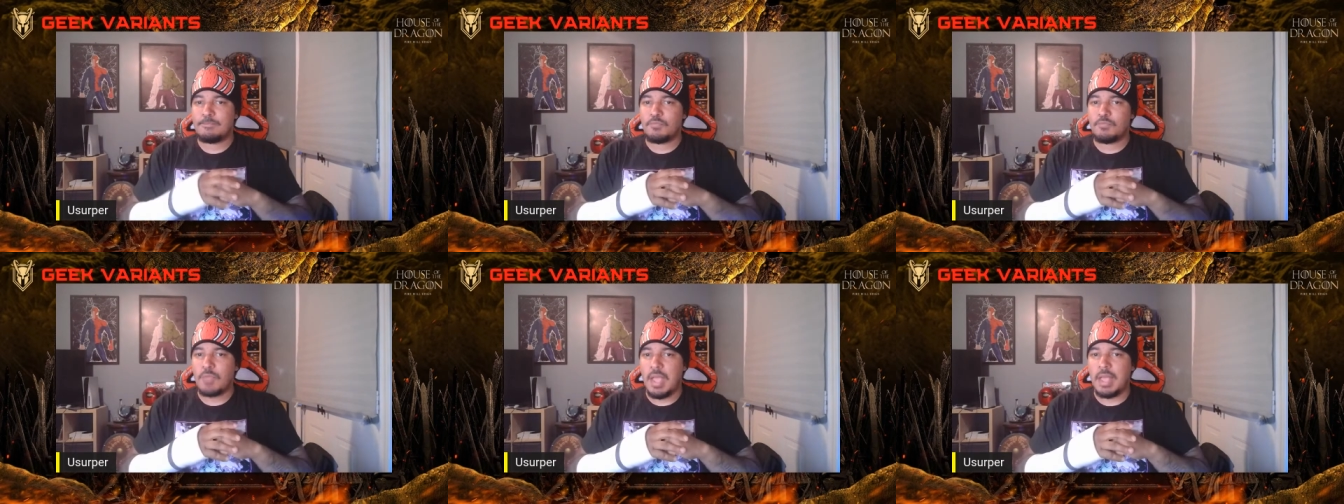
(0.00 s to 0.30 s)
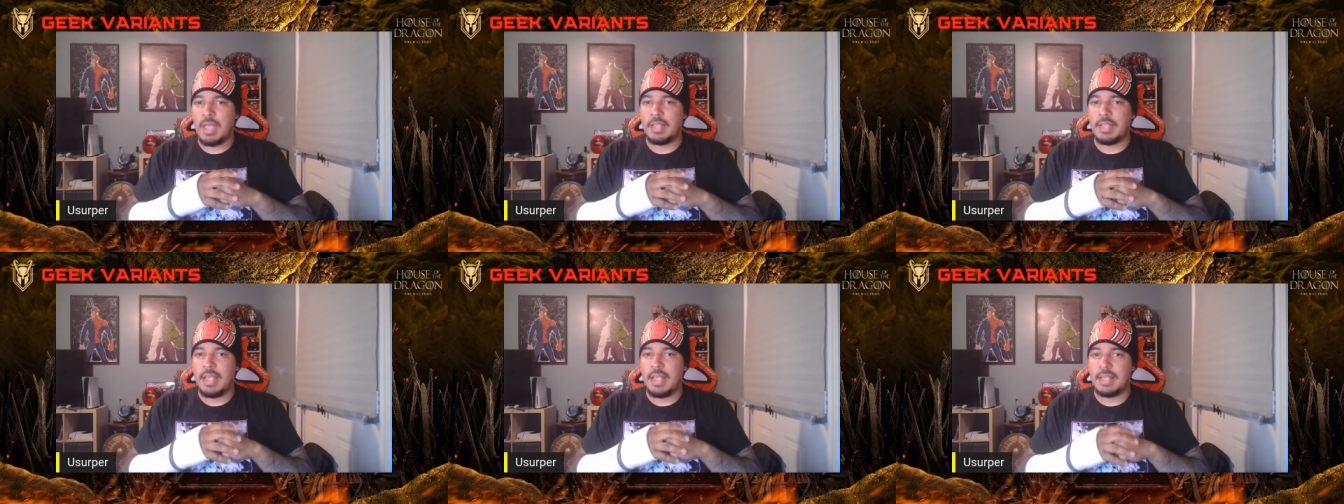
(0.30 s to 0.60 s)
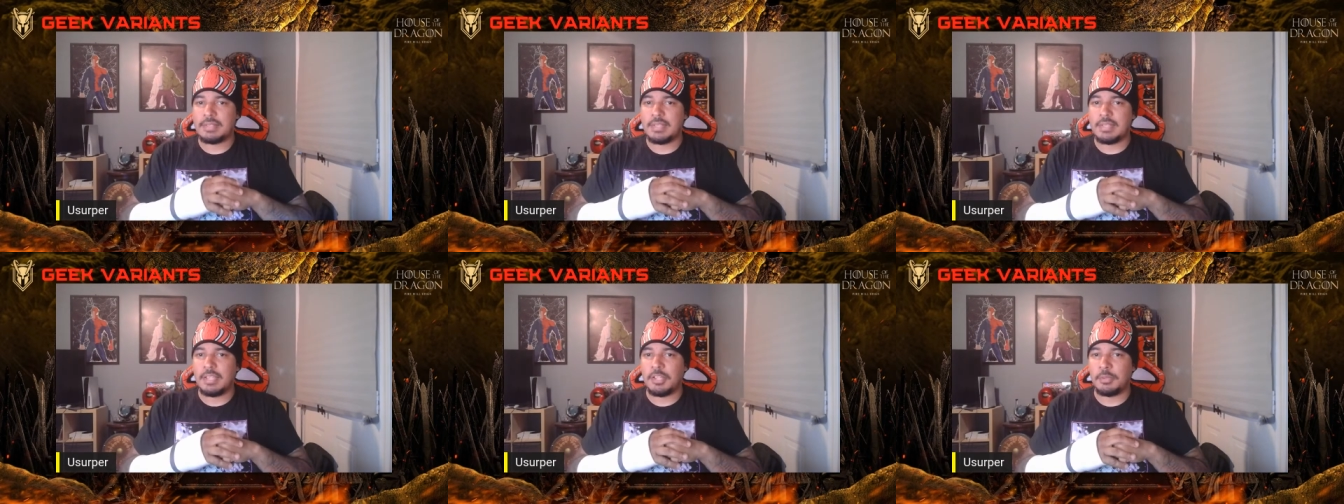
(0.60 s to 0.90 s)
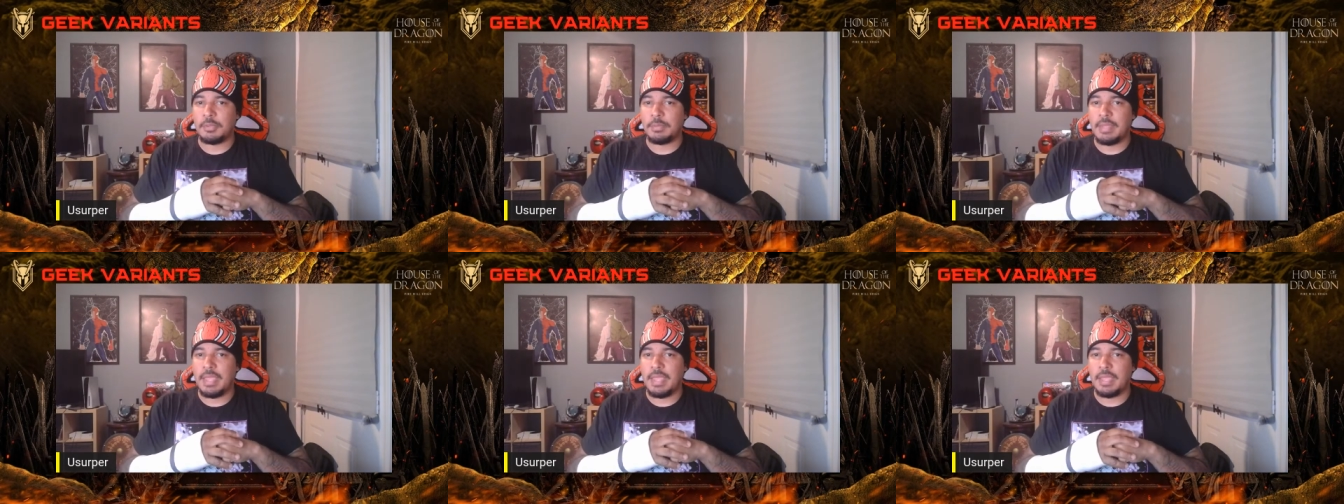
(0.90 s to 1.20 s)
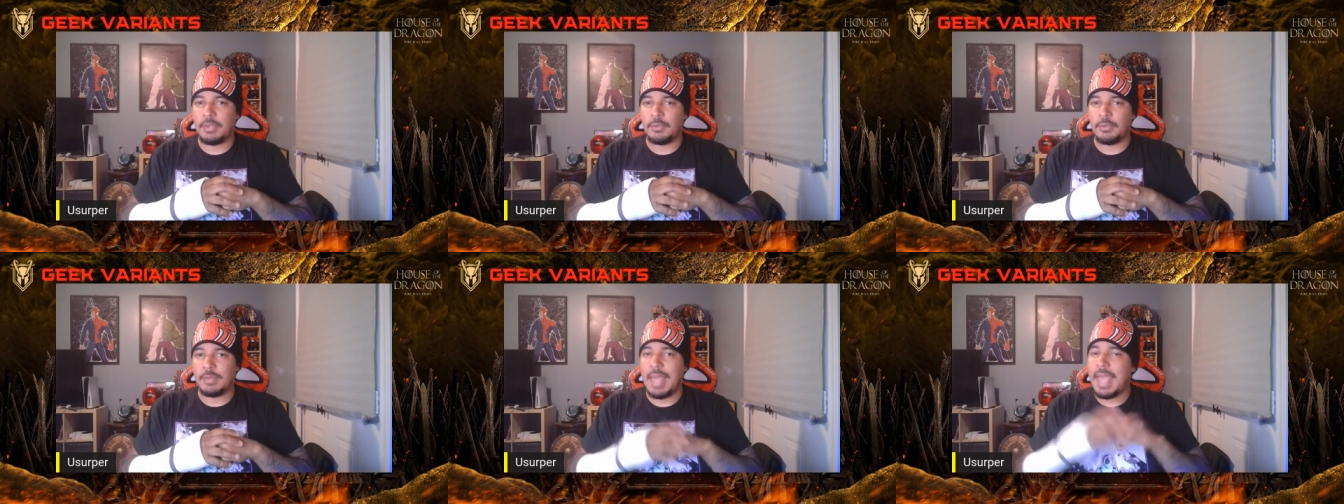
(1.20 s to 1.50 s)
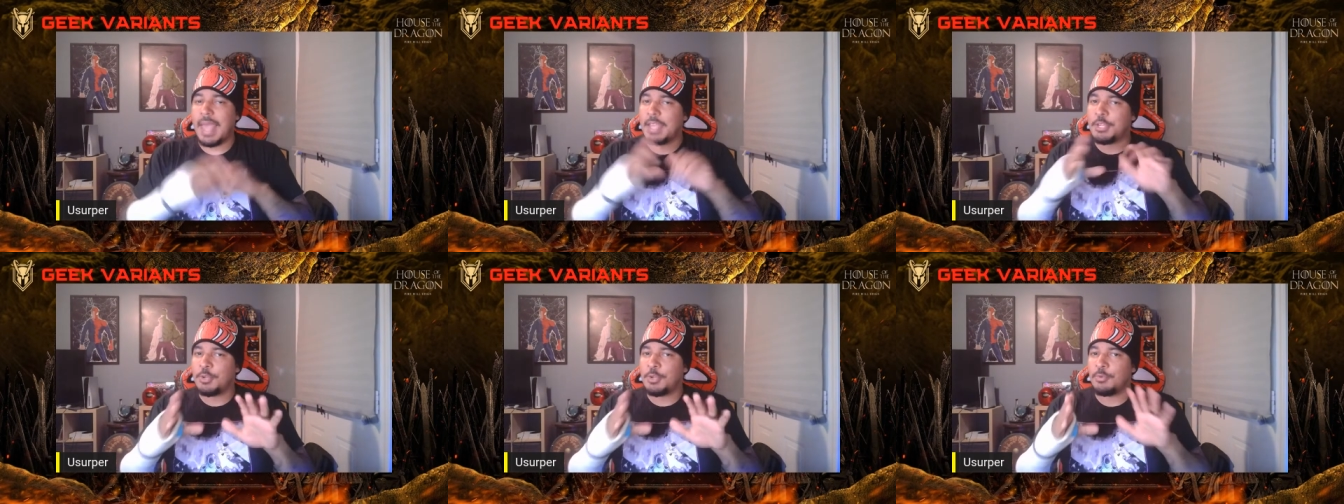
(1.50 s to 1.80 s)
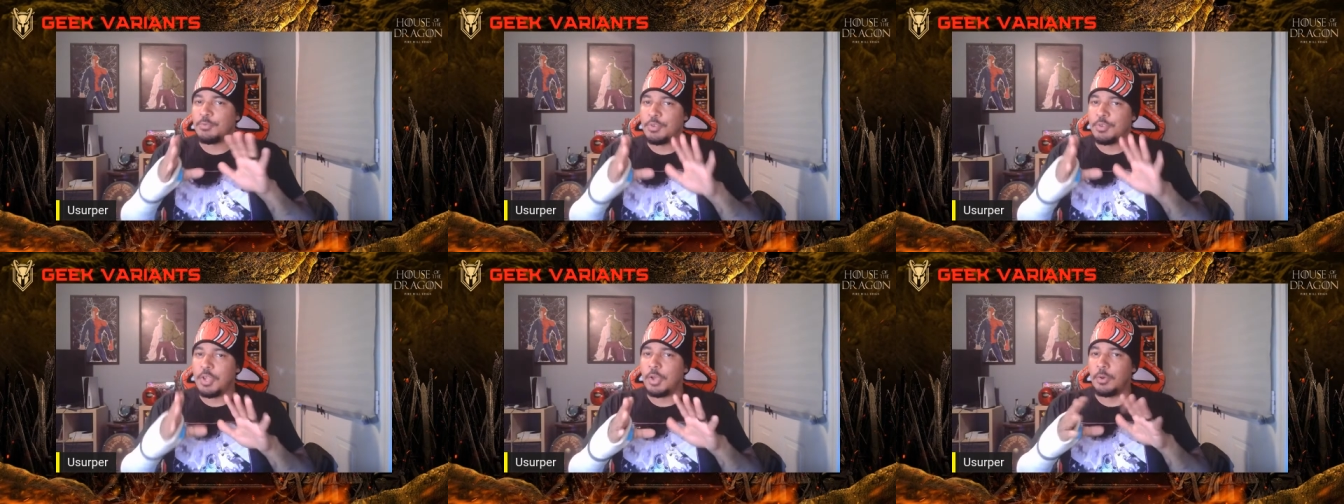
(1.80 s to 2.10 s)
how, how's that gonna be handled? I
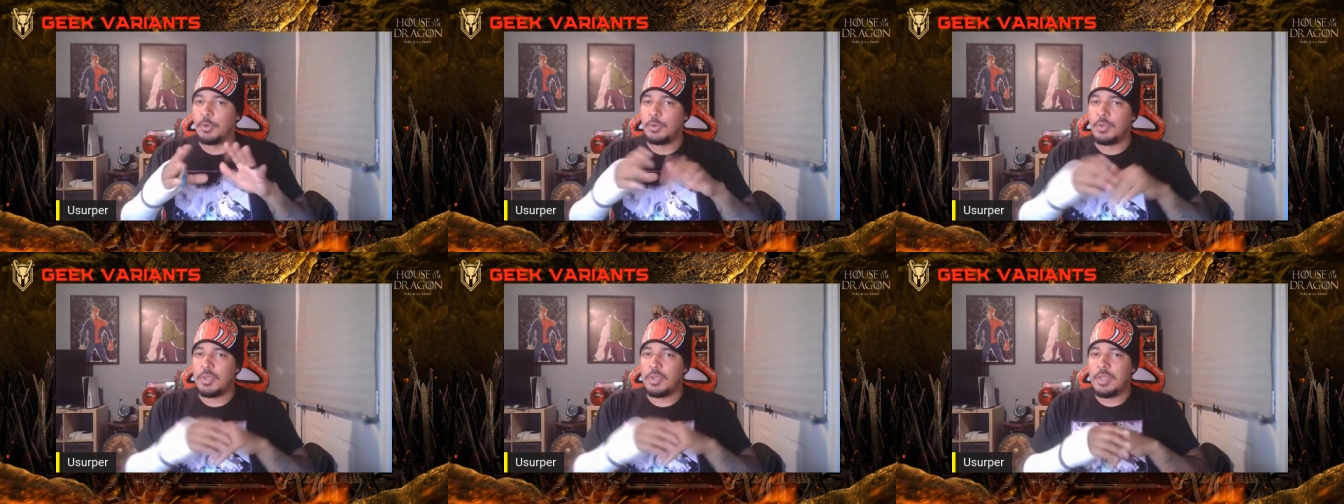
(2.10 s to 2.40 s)
don't know.